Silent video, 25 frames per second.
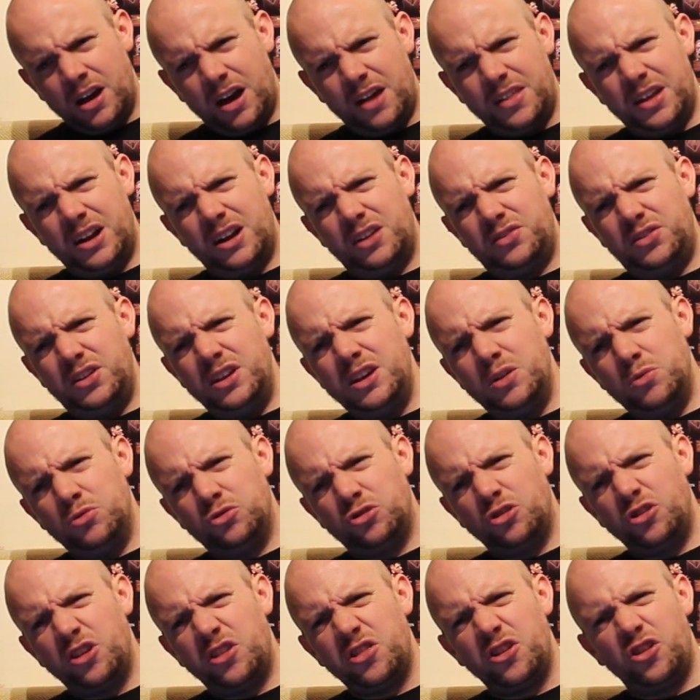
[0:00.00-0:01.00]
and then I think it
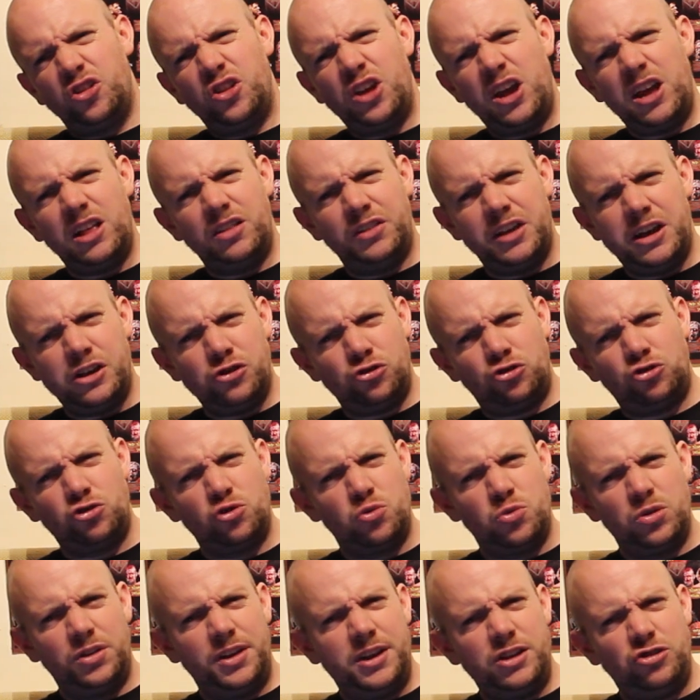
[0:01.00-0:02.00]
was on like the Late Late
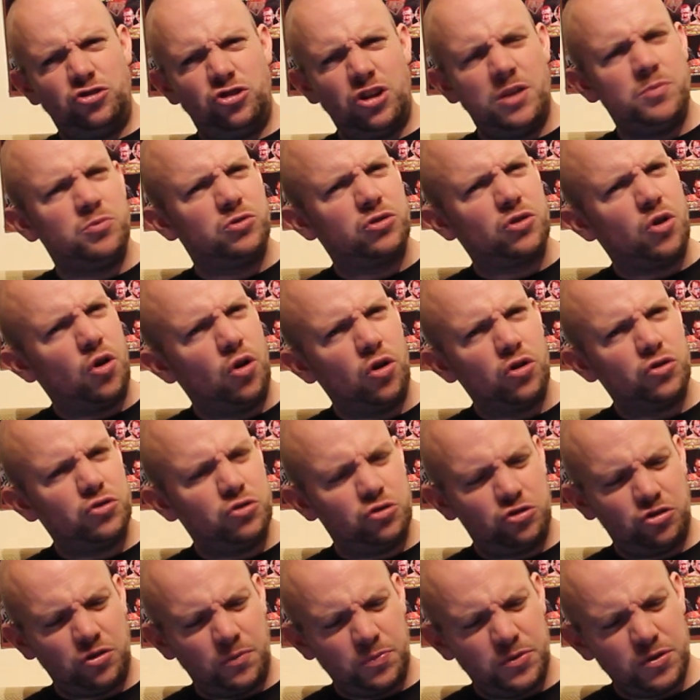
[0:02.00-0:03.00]
Show with like James Corden
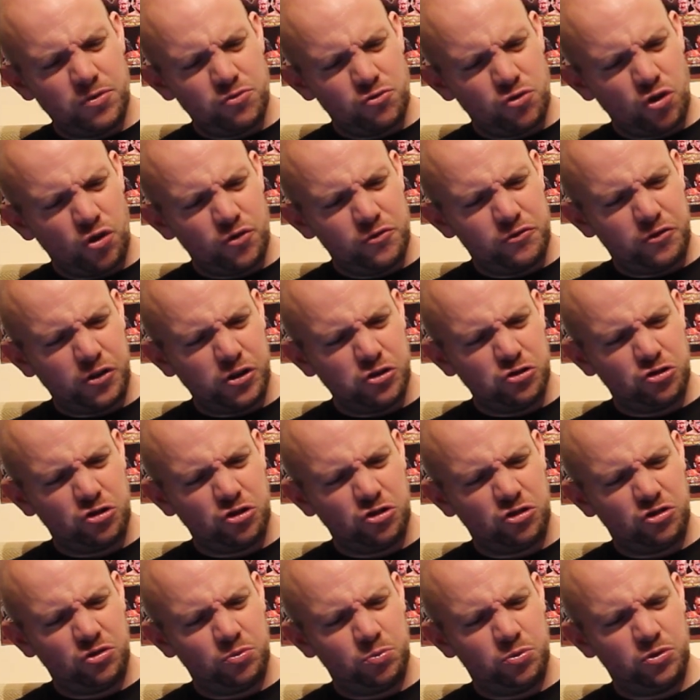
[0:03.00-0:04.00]
or something, Ron
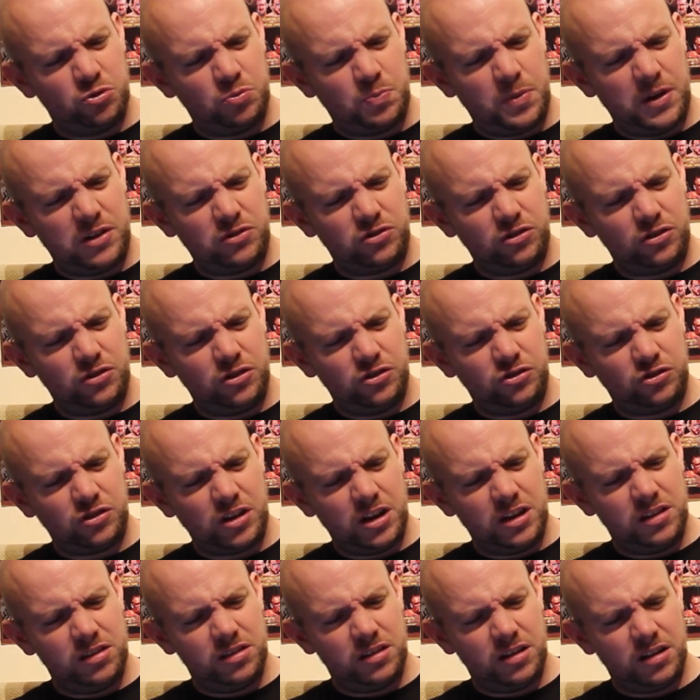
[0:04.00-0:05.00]
Funches was basically
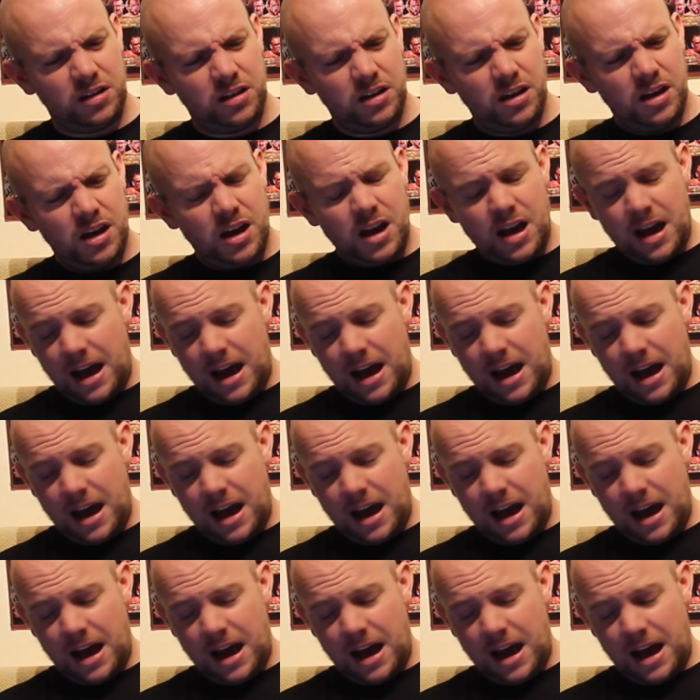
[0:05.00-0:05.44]
saying that